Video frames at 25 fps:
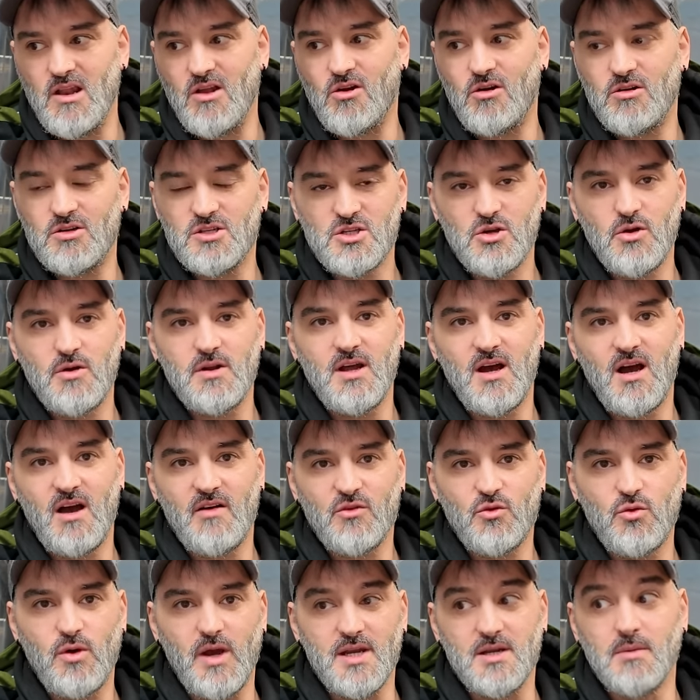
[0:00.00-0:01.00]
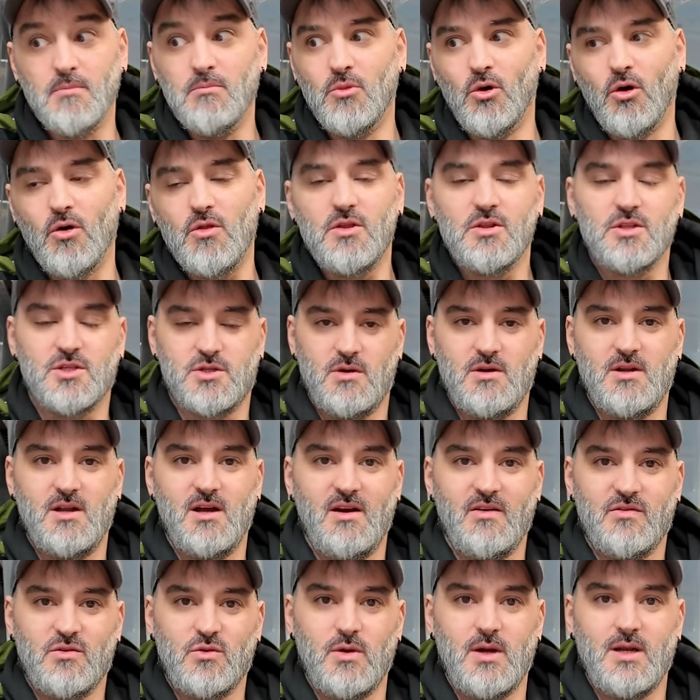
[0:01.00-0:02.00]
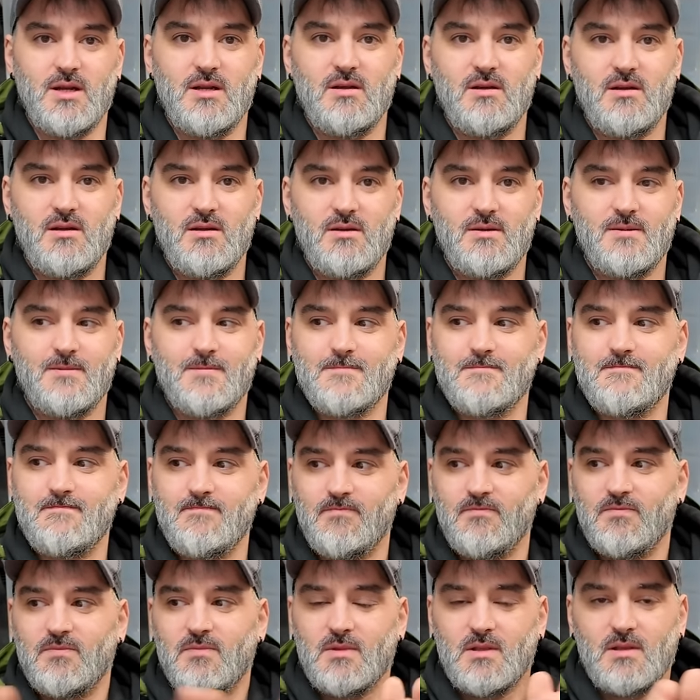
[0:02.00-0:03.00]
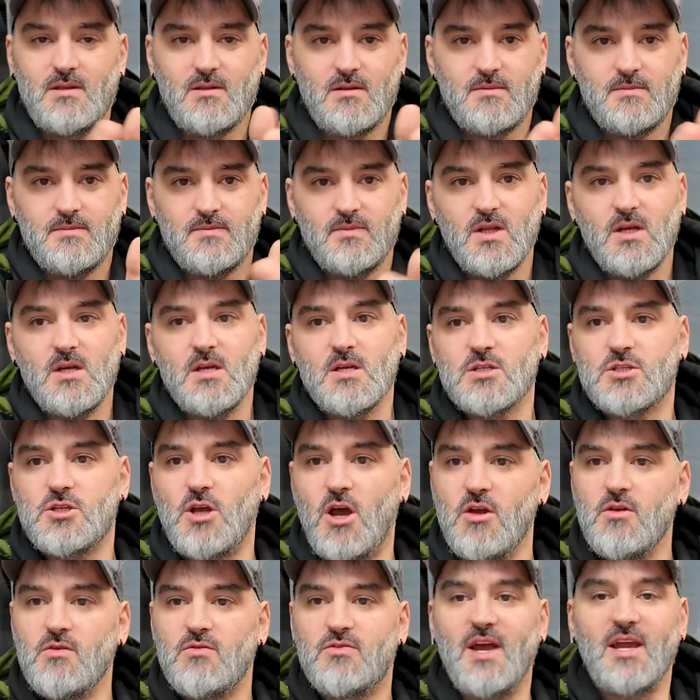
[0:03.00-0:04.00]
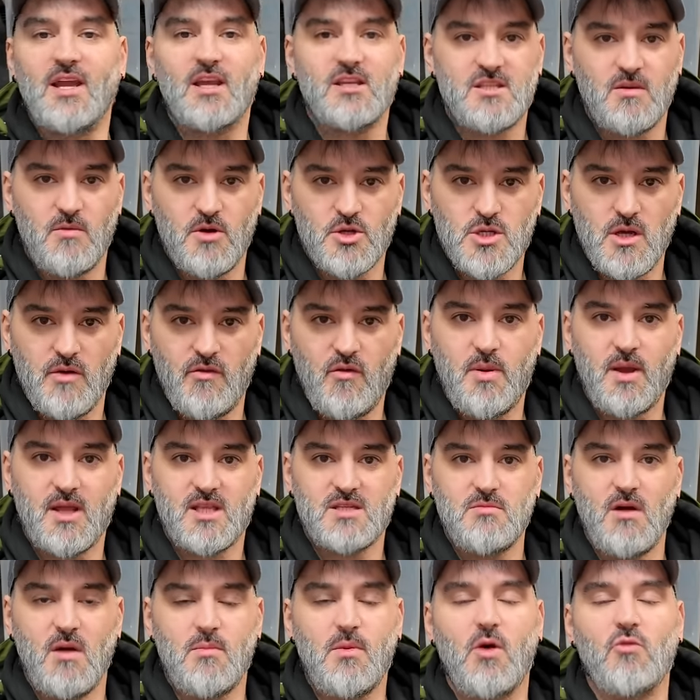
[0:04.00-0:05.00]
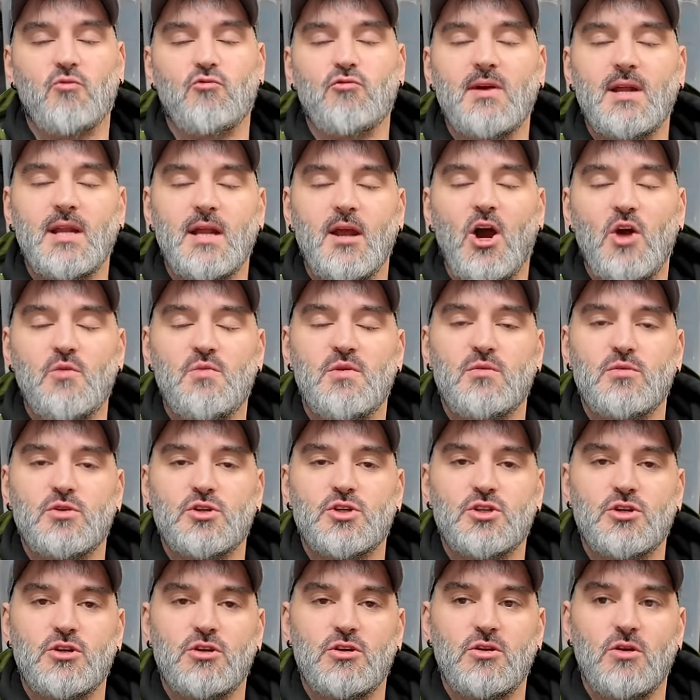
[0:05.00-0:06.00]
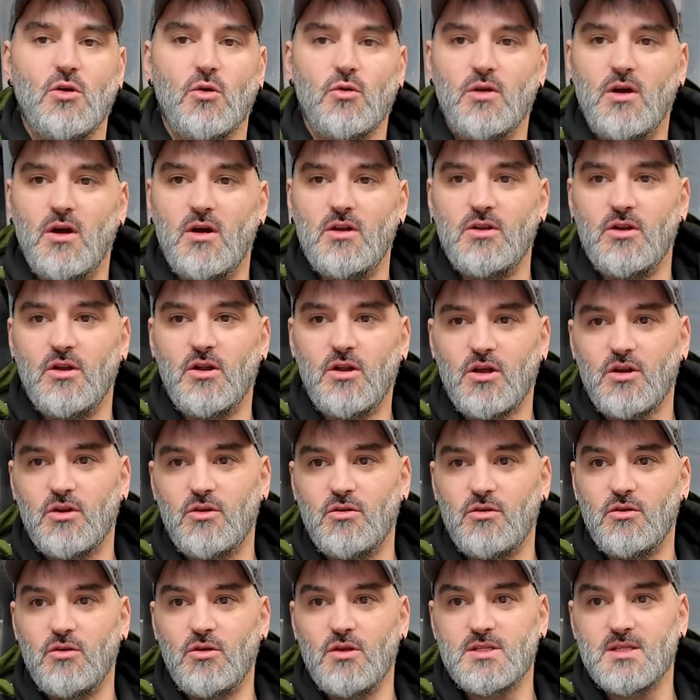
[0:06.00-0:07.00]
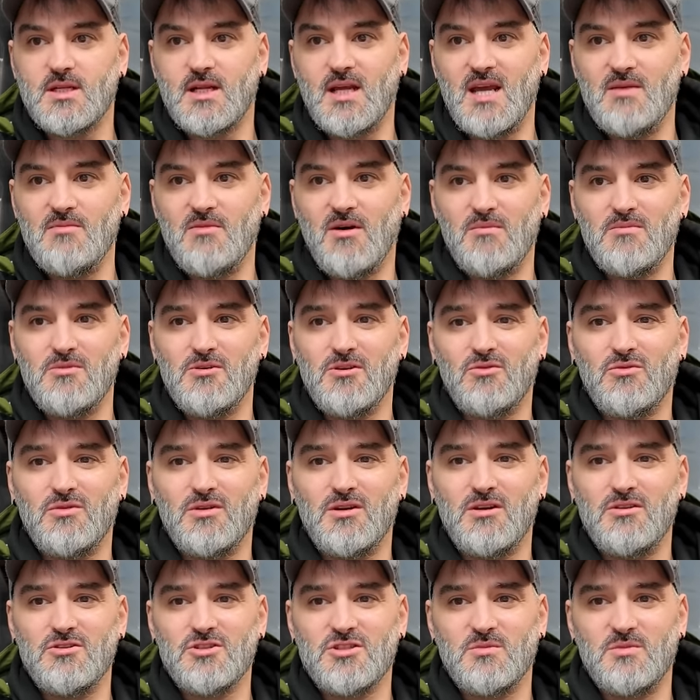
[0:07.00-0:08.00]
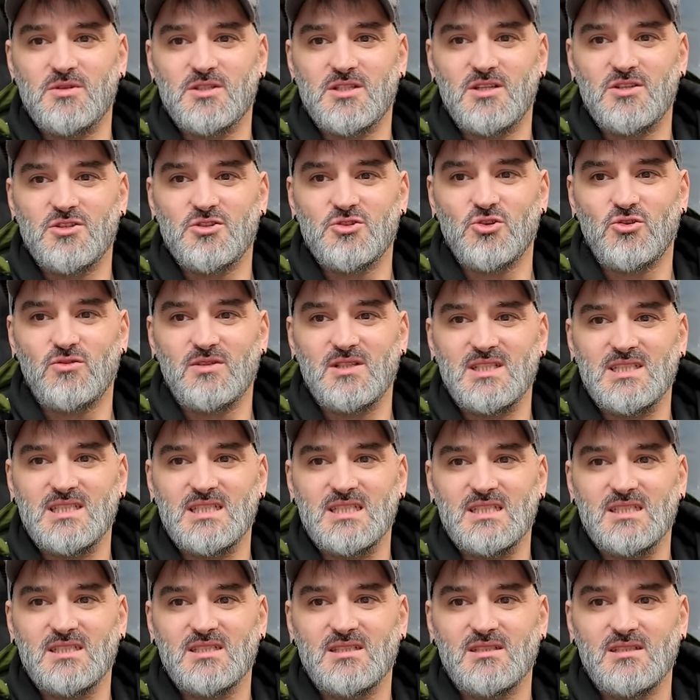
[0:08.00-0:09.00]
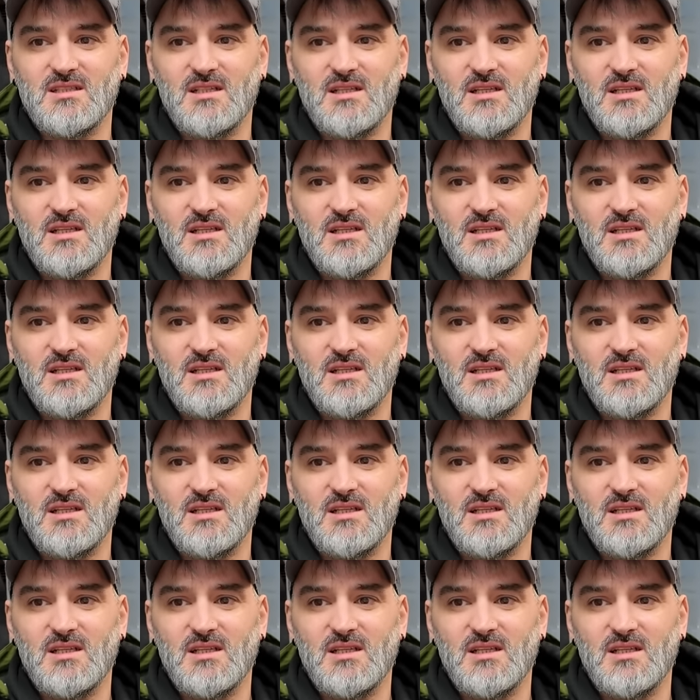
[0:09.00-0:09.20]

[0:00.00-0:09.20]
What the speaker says: And I've got £2.50, more than £2.50. So thank you so much for whoever picked them up. I really hope it was you. Although you're looking at your username, I'm not 100% sure it is.